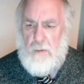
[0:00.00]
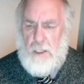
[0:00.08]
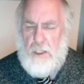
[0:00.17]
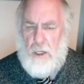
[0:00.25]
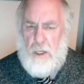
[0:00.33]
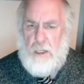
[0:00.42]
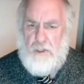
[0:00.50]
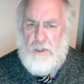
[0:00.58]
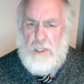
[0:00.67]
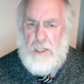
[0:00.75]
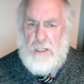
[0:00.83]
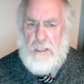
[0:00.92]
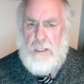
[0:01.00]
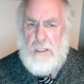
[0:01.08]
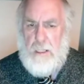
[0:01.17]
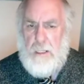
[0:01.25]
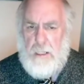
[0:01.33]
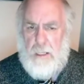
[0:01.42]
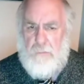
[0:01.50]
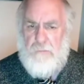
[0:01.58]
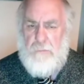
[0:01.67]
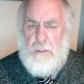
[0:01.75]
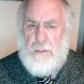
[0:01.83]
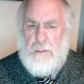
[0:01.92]
acknowledge that
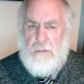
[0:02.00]
government